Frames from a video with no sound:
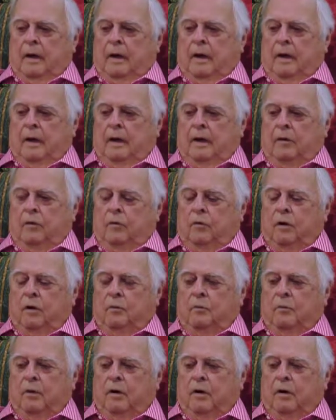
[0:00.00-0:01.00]
I had
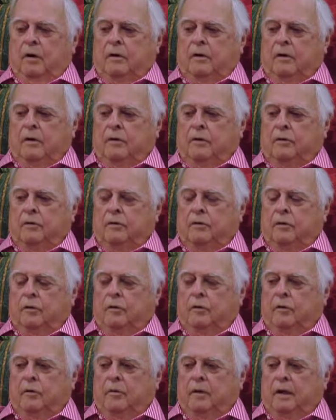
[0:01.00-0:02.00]
one partner who
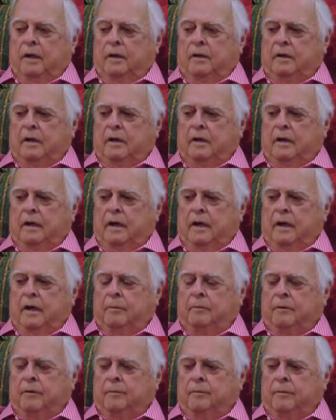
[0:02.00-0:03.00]
shall remain
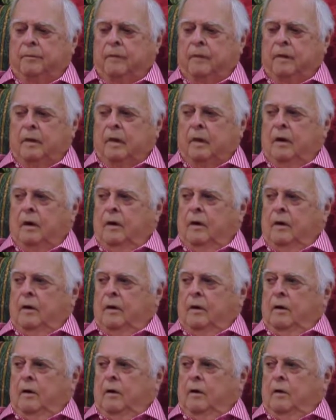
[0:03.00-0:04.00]
unnamed
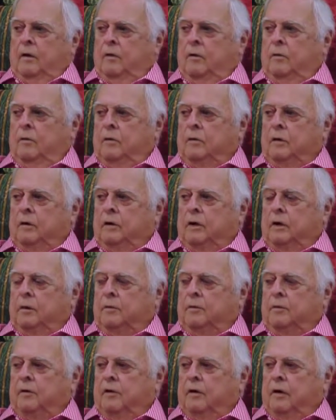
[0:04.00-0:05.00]
who would
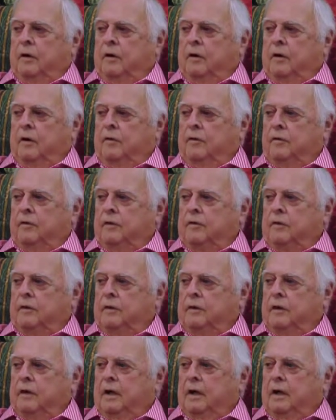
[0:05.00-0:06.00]
come to the office
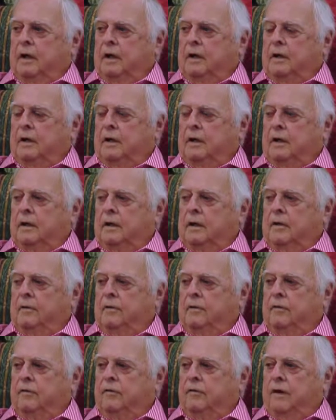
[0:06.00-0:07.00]
at 9 and leave
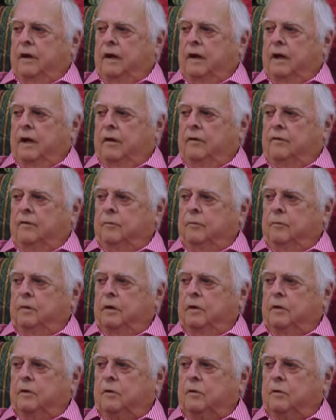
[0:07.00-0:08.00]
at 5 and
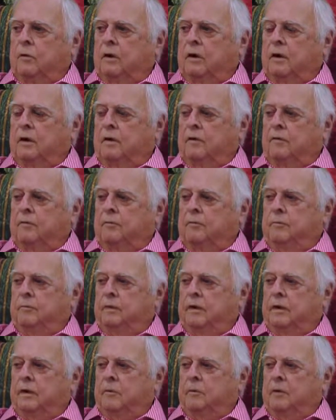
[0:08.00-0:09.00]
bill 12
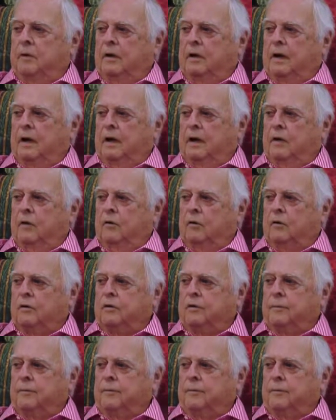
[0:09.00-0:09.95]
billable hours.